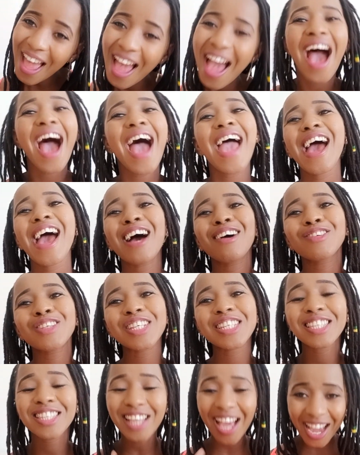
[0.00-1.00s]
I have
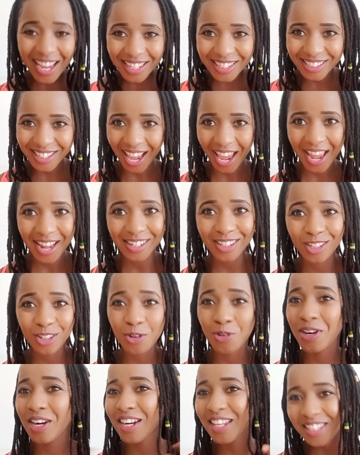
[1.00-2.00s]
decided
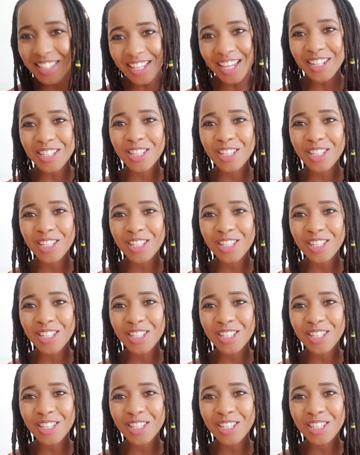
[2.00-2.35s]
to listen to